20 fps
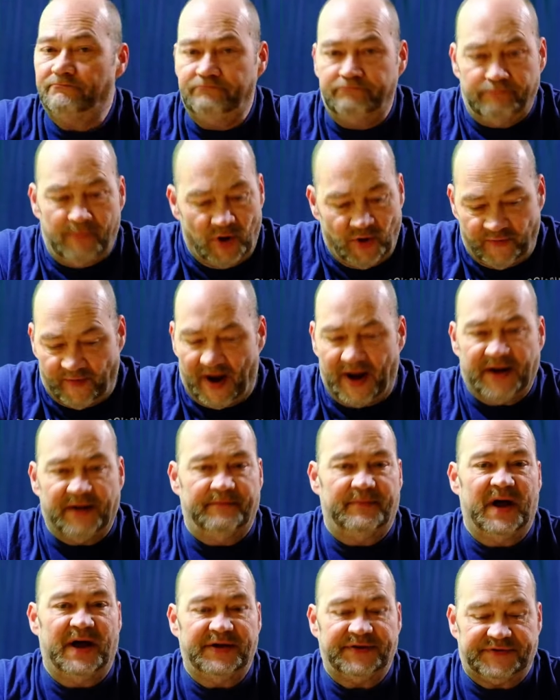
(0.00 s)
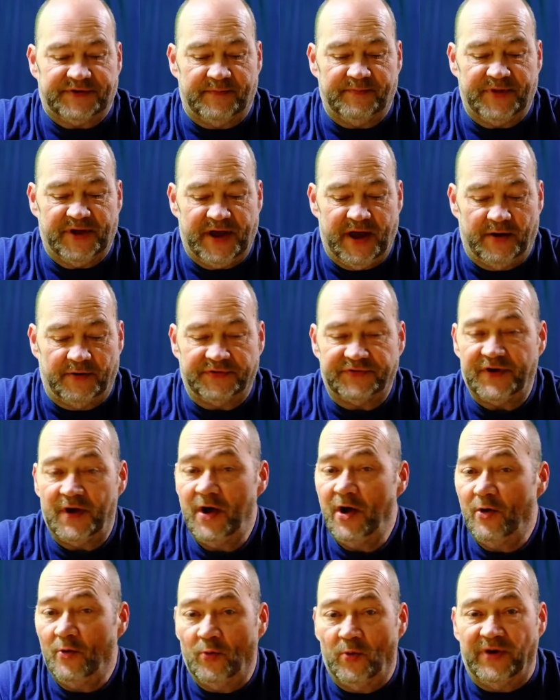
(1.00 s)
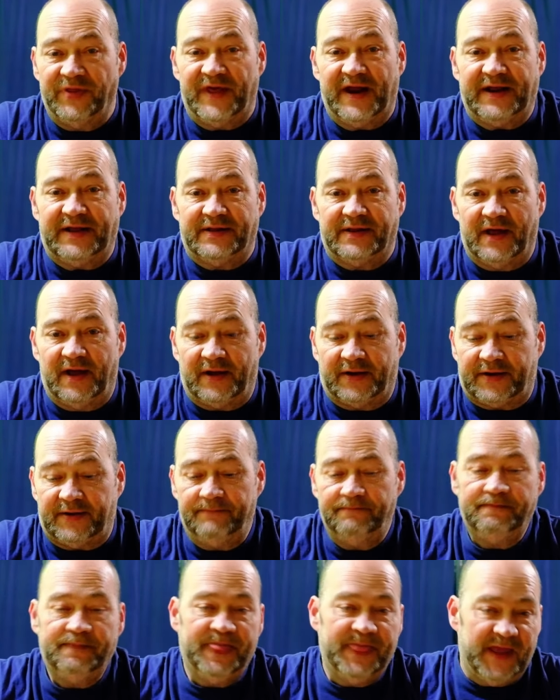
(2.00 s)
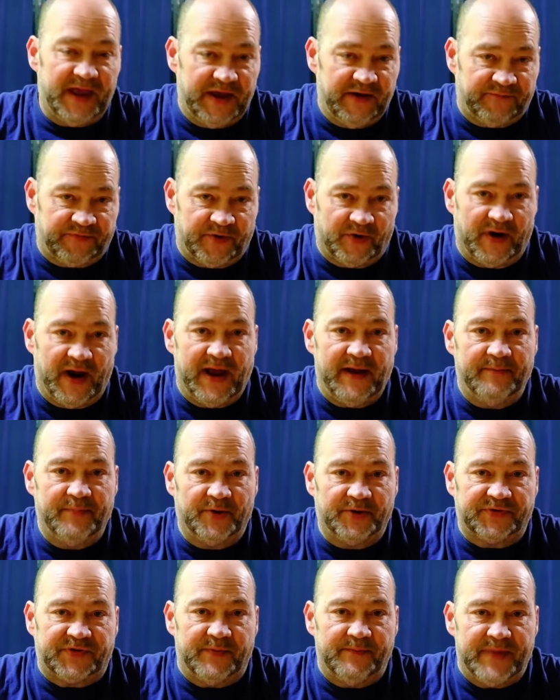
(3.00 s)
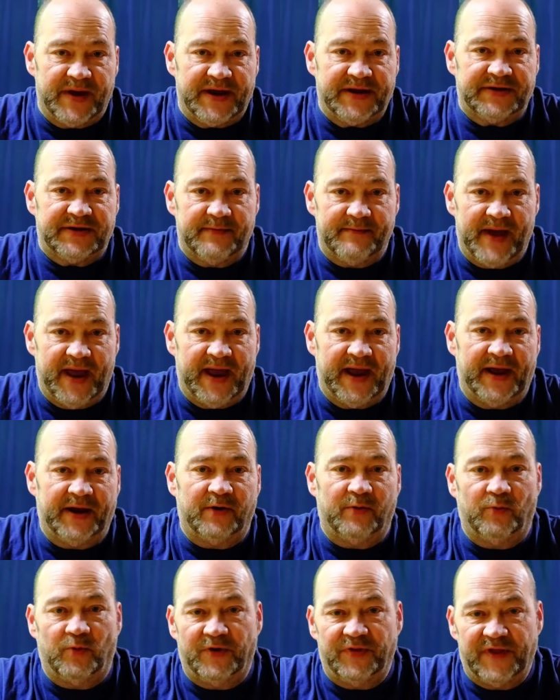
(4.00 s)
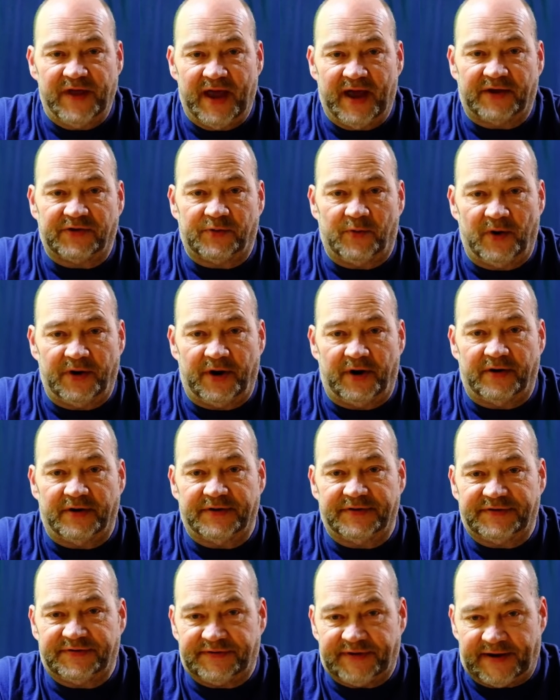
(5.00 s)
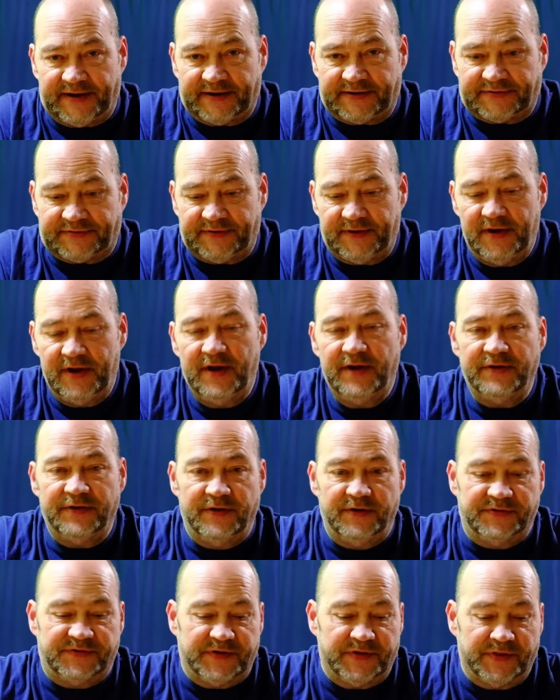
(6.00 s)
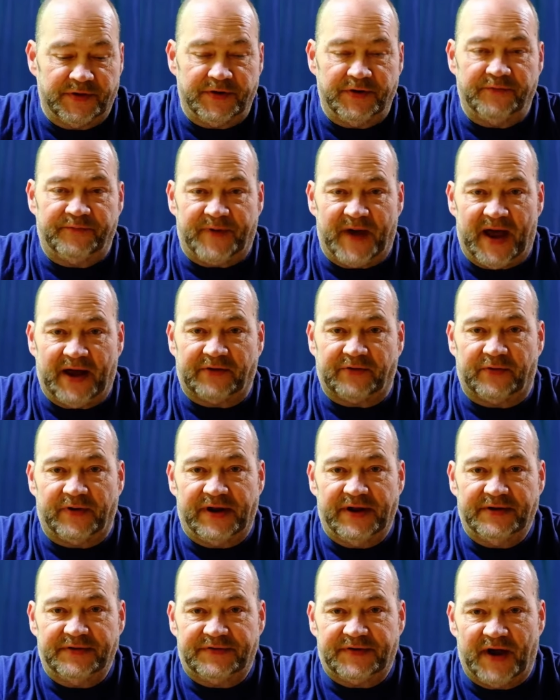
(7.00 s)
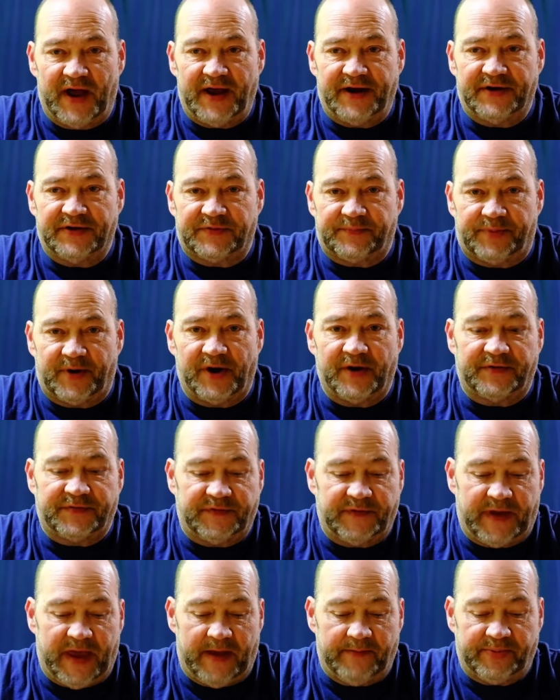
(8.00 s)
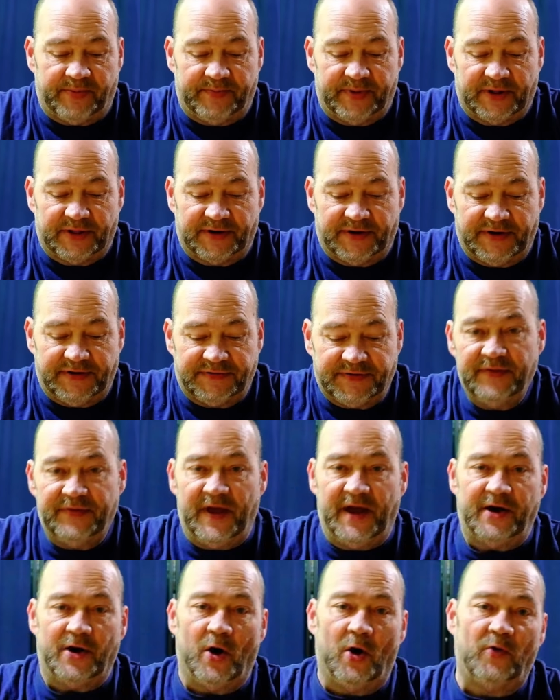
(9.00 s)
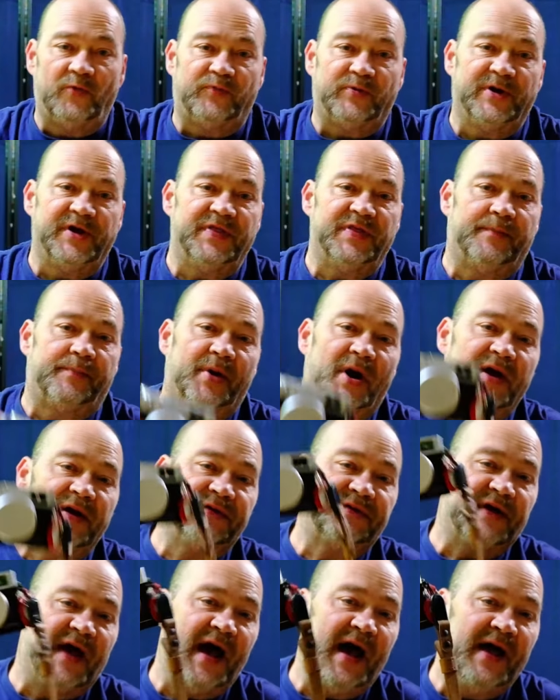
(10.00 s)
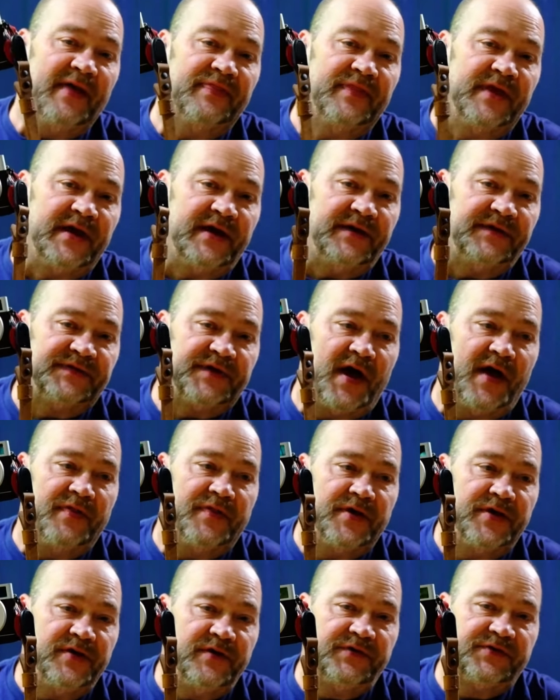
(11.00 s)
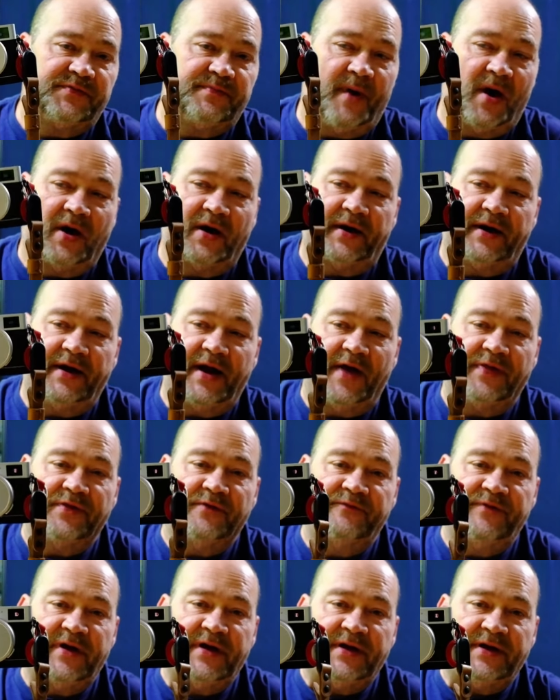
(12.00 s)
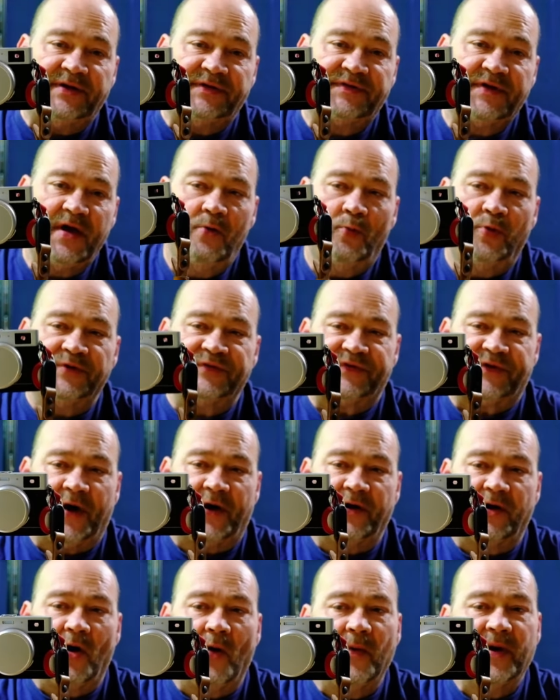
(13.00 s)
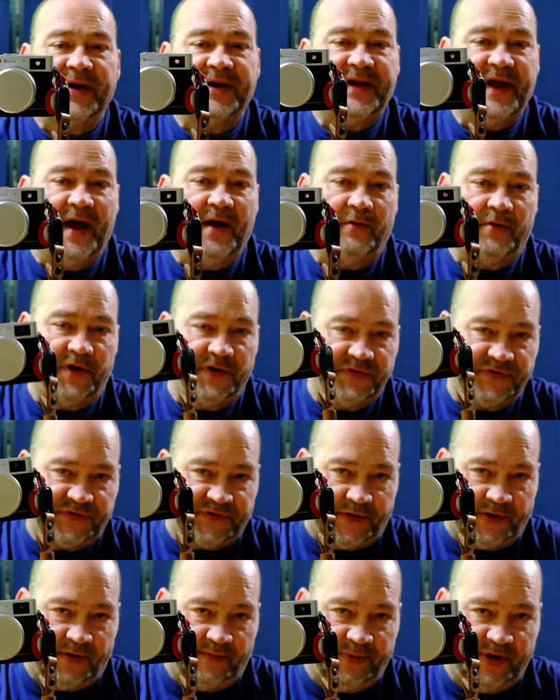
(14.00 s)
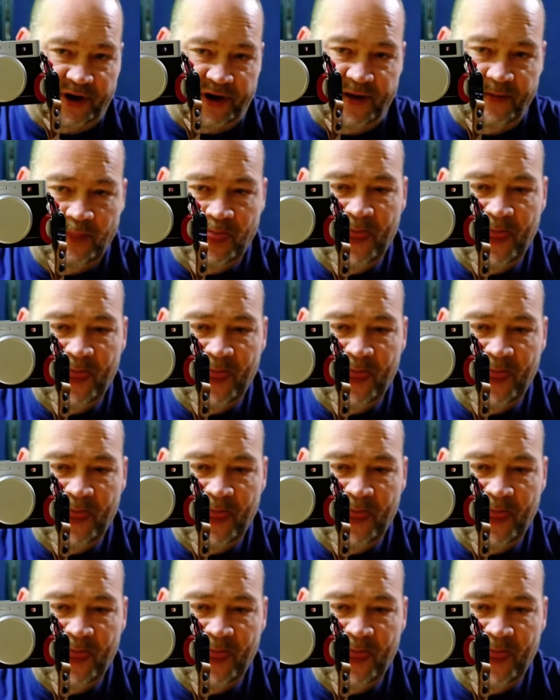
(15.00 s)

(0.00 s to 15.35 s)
move on and buy something else. With any luck, if they're able to meet demand with the X100VI using the new factory in China's production capabilities, then hopefully the price on these, on the used market, on the Bs, will start going down considerably,